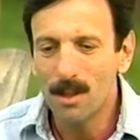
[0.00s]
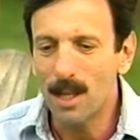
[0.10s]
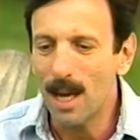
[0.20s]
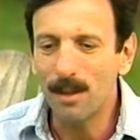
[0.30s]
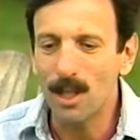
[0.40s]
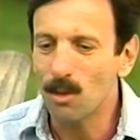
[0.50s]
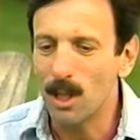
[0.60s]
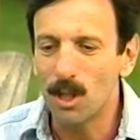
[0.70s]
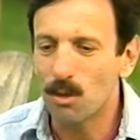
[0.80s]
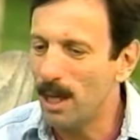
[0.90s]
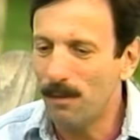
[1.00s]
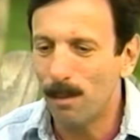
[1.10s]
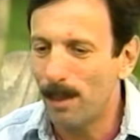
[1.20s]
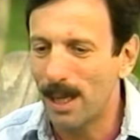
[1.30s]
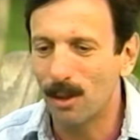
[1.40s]
That just went straight
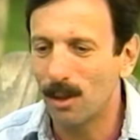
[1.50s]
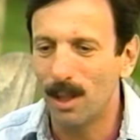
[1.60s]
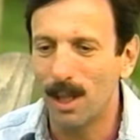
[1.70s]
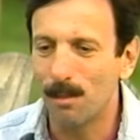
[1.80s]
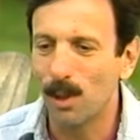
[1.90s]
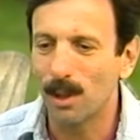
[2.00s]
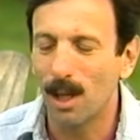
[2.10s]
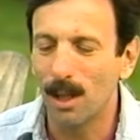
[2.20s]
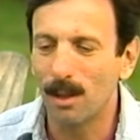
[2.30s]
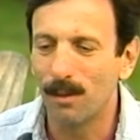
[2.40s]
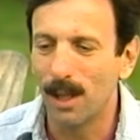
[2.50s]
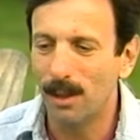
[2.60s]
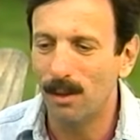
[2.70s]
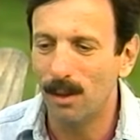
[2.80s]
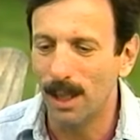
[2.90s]
from Bangalore to the airport, caught the
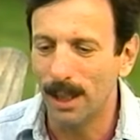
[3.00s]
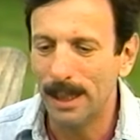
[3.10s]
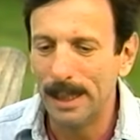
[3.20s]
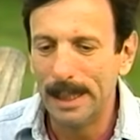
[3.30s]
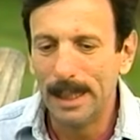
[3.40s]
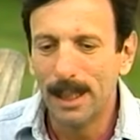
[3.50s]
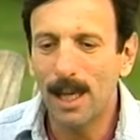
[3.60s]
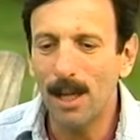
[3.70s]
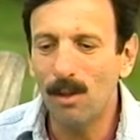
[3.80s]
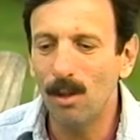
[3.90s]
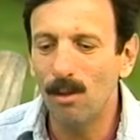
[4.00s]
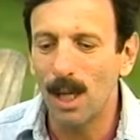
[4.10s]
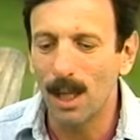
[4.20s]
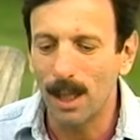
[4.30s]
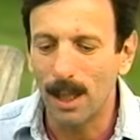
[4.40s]
flight to Delhi. Get to New
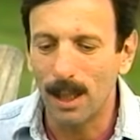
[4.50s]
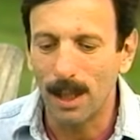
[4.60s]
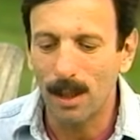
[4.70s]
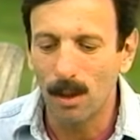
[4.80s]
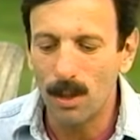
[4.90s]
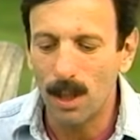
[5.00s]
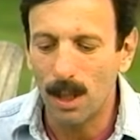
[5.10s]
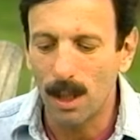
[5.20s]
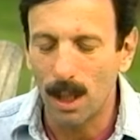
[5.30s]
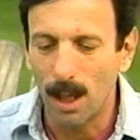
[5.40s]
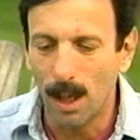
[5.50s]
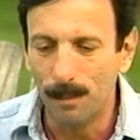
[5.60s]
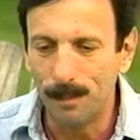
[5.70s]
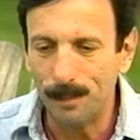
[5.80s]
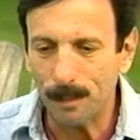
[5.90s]
Delhi, and I go see the,
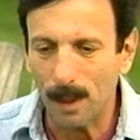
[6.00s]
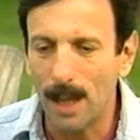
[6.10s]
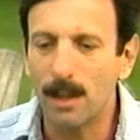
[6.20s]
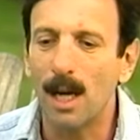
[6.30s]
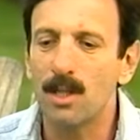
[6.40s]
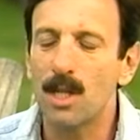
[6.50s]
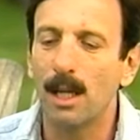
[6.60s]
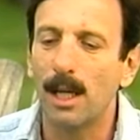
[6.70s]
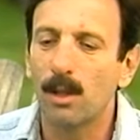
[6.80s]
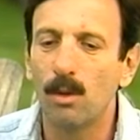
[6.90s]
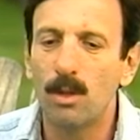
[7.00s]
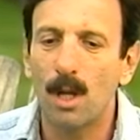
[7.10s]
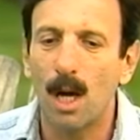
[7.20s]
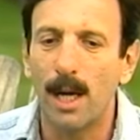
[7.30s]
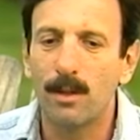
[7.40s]
I decided I'd
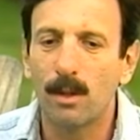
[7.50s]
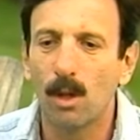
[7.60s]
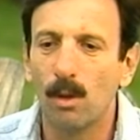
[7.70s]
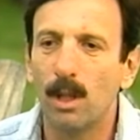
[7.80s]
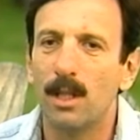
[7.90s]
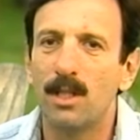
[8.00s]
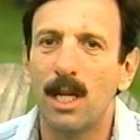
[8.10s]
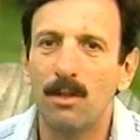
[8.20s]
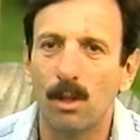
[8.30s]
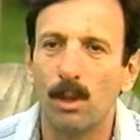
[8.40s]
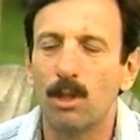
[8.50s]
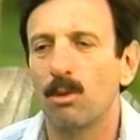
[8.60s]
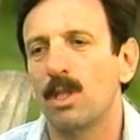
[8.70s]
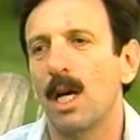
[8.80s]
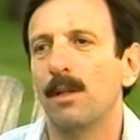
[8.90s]
go to the center, which
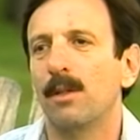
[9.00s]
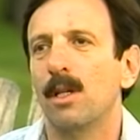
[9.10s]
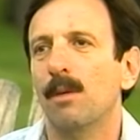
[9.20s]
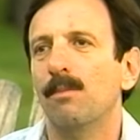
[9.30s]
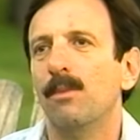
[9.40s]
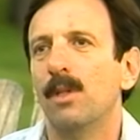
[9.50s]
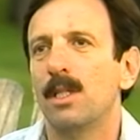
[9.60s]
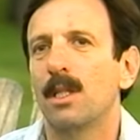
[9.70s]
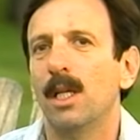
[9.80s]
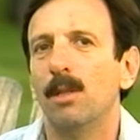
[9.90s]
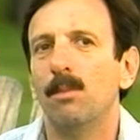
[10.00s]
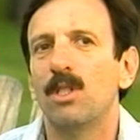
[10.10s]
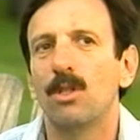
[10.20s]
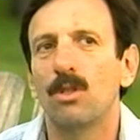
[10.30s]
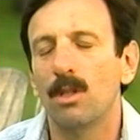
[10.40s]
was at this lady,
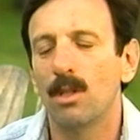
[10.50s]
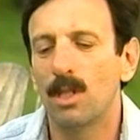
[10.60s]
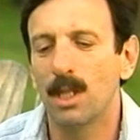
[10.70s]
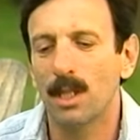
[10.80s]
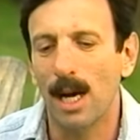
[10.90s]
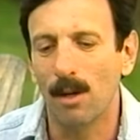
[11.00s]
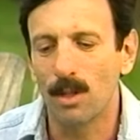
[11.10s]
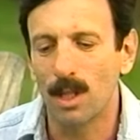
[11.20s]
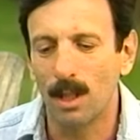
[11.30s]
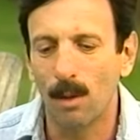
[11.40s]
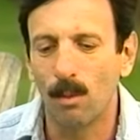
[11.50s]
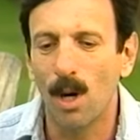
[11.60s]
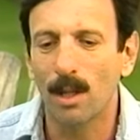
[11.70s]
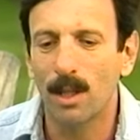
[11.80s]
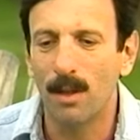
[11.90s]
Mrs. Sundar Singh's house. And I
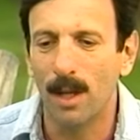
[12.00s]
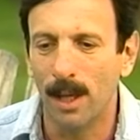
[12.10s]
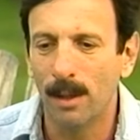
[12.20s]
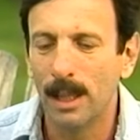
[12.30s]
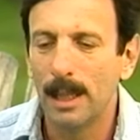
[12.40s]
walked in there,